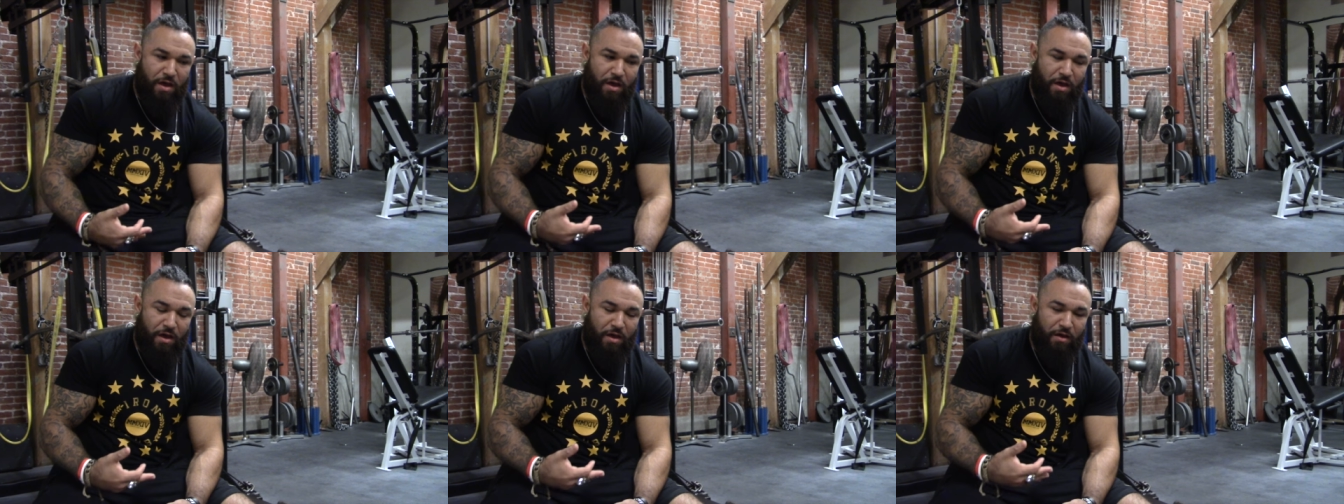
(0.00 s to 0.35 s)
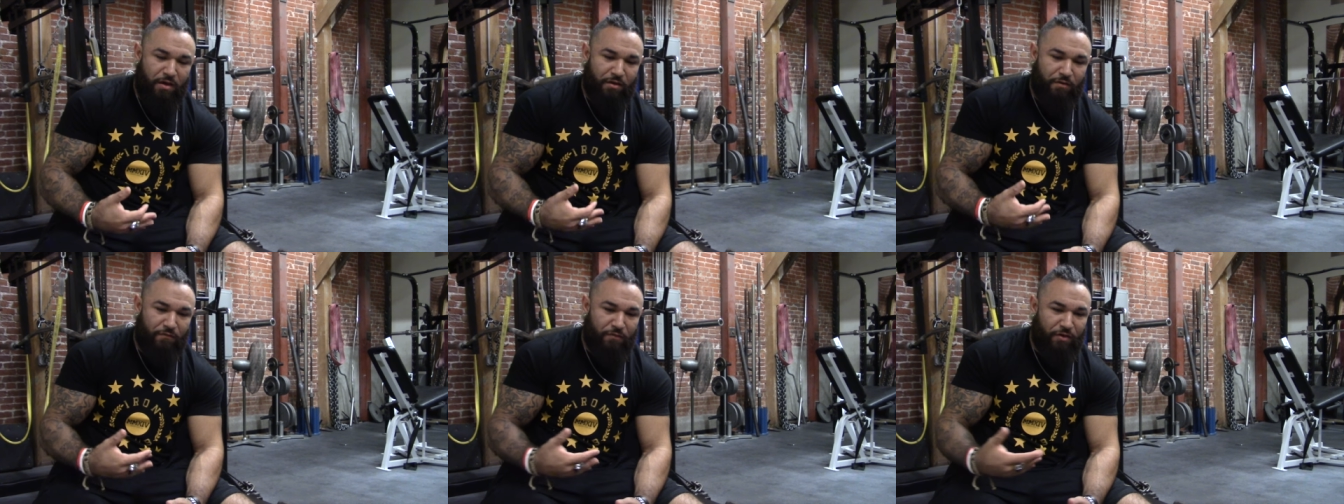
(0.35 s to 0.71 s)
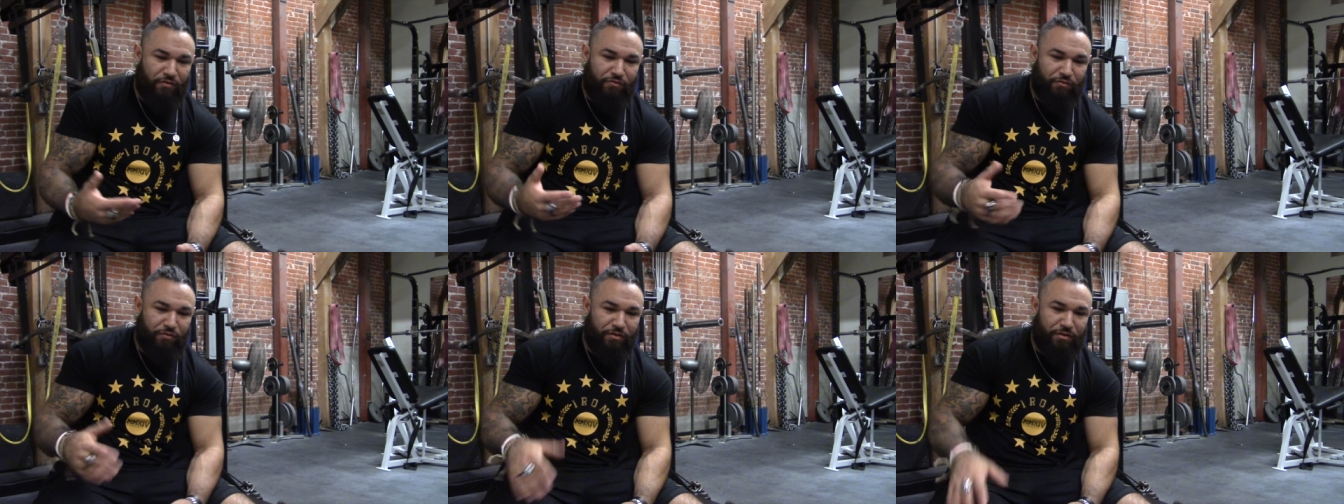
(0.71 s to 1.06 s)
And
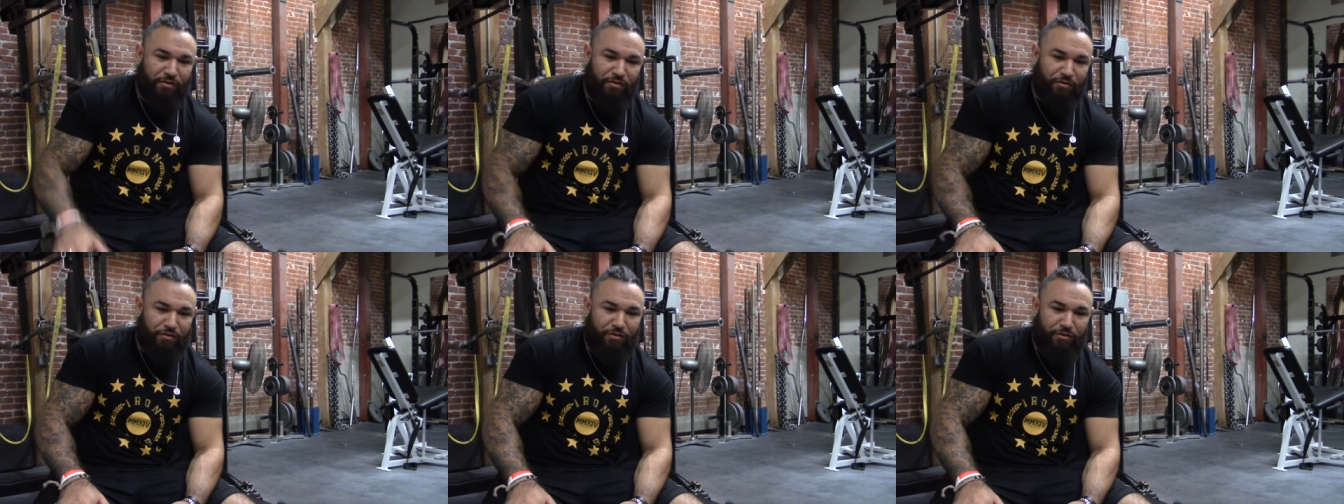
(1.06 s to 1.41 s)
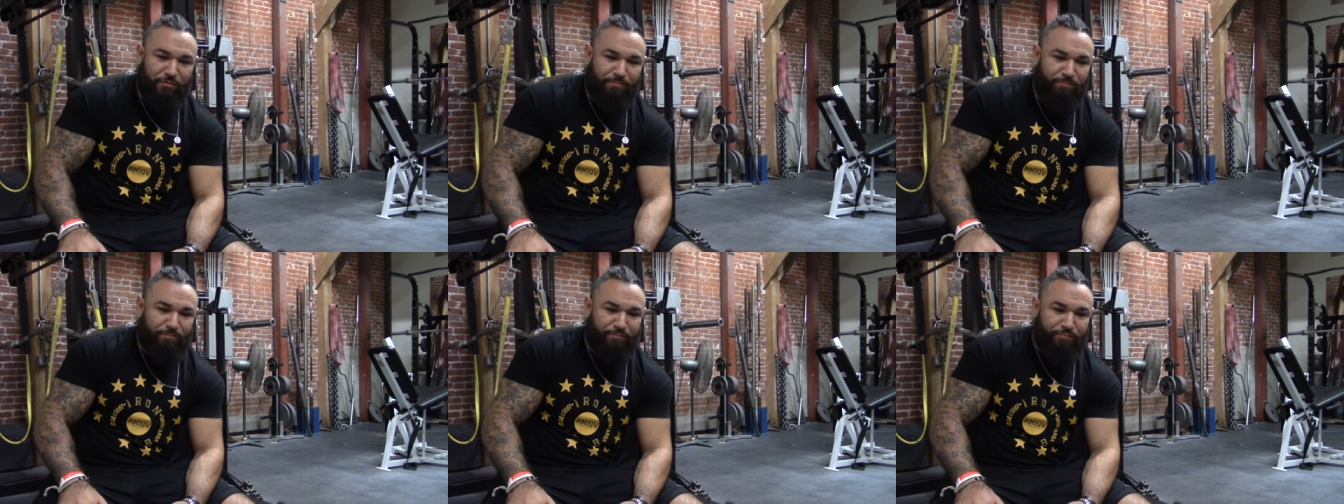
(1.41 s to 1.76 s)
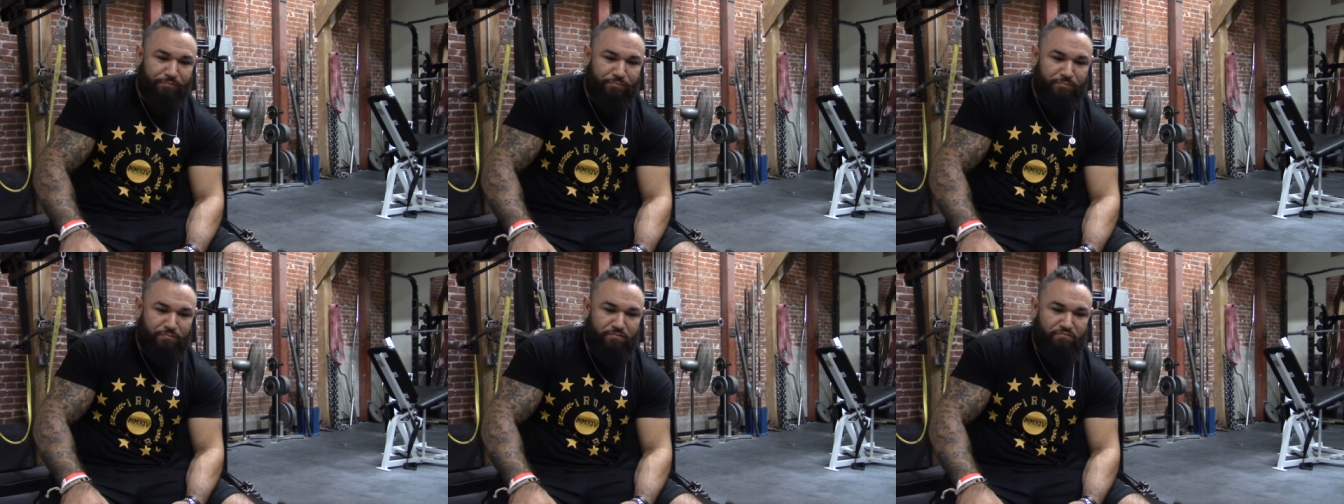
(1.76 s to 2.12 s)
eventually, you know,
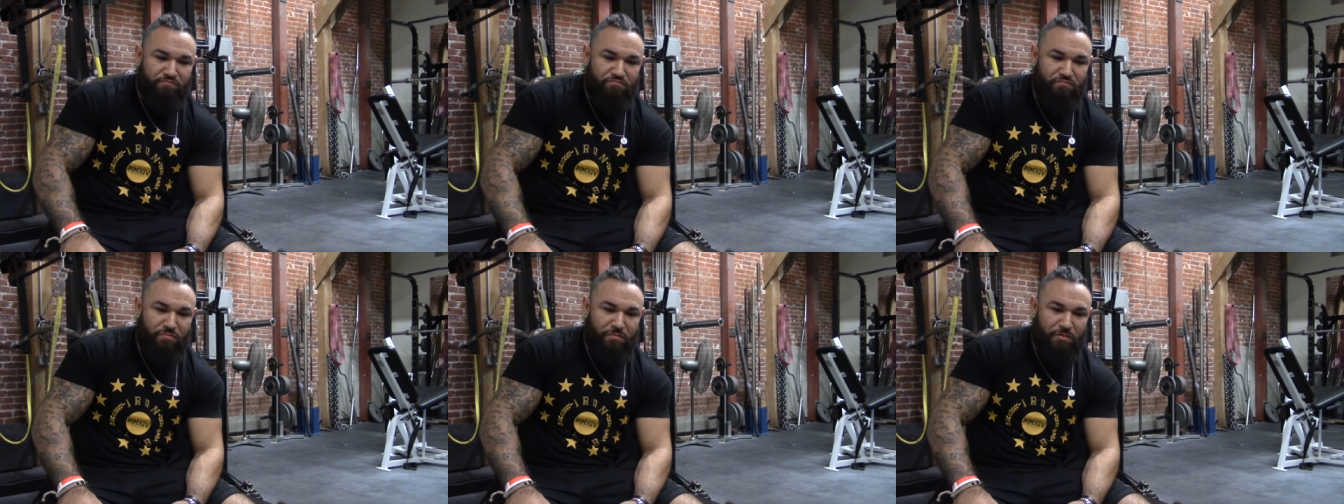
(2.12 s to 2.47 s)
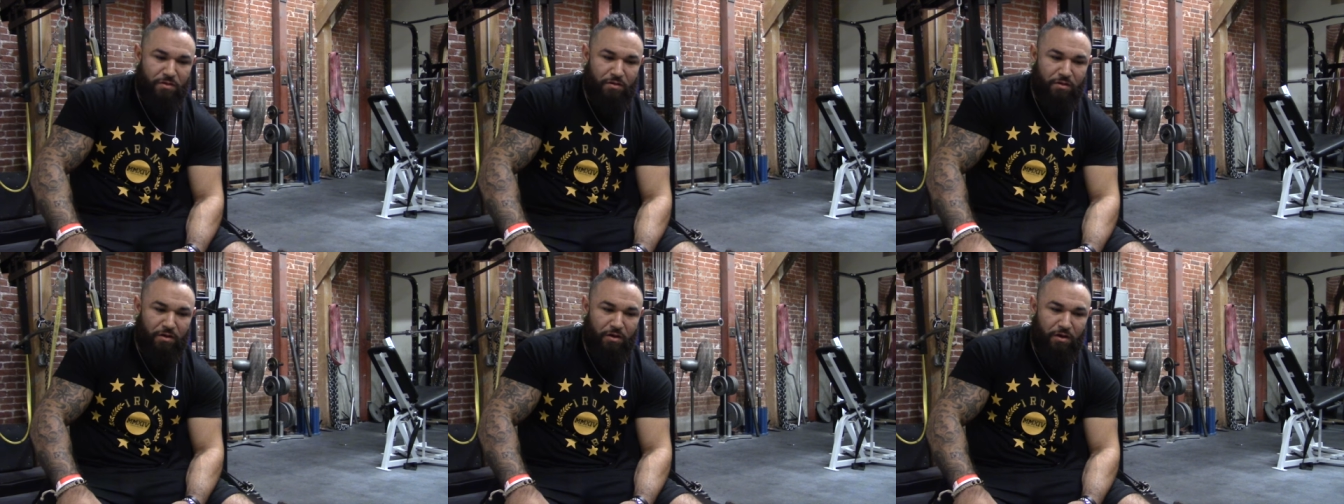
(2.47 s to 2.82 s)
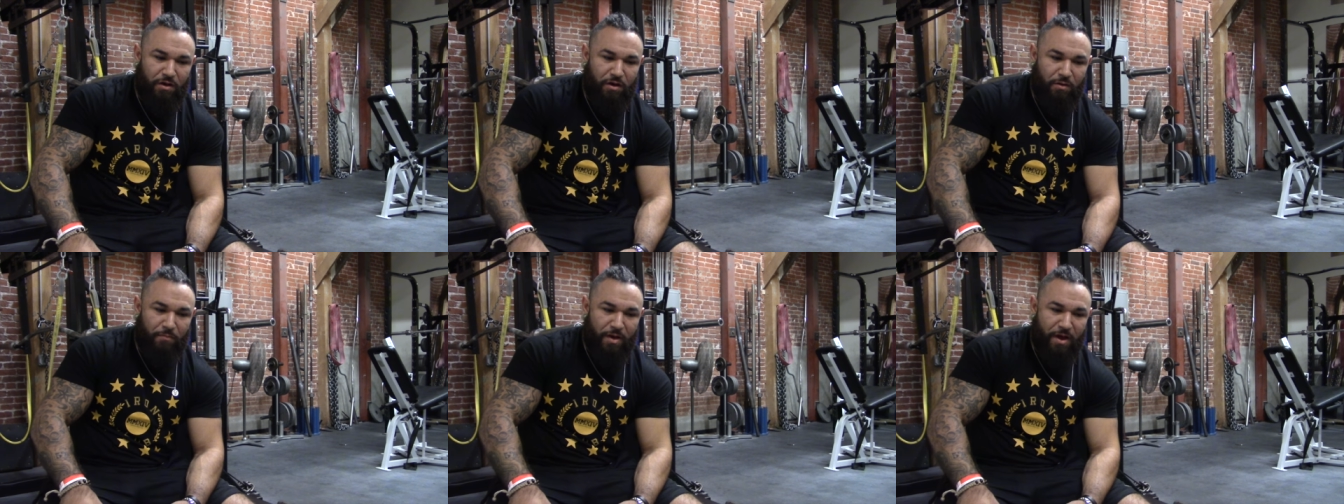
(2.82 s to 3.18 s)

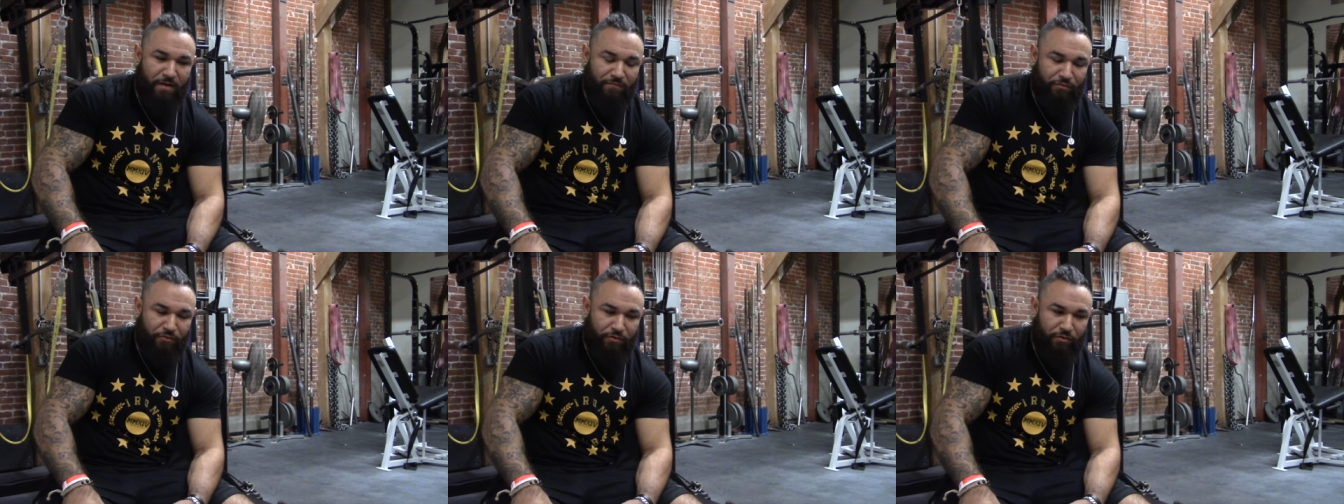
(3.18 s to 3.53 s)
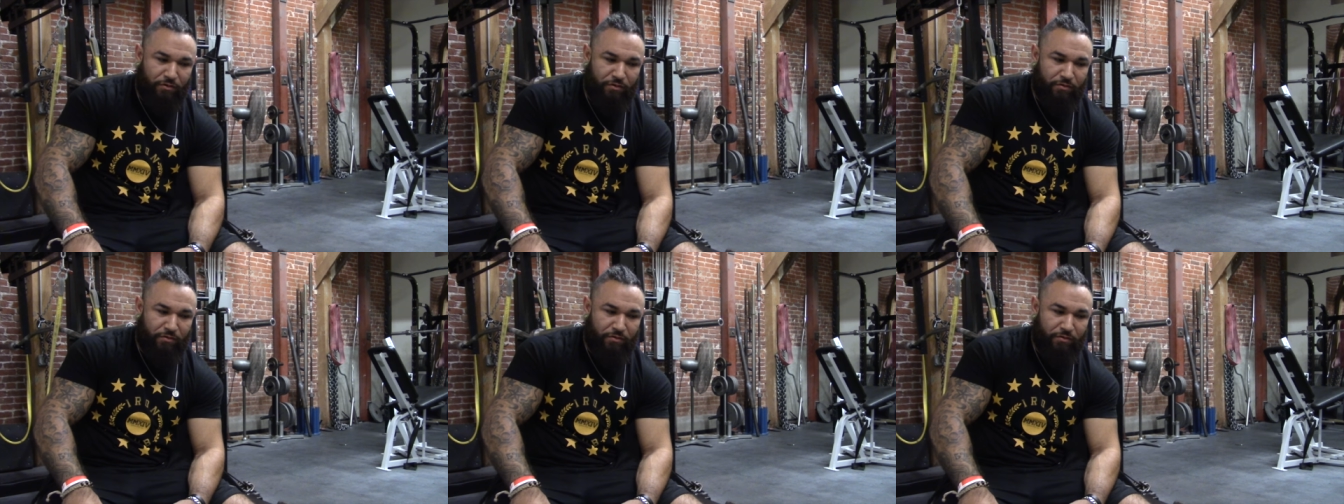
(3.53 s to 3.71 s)
um, after,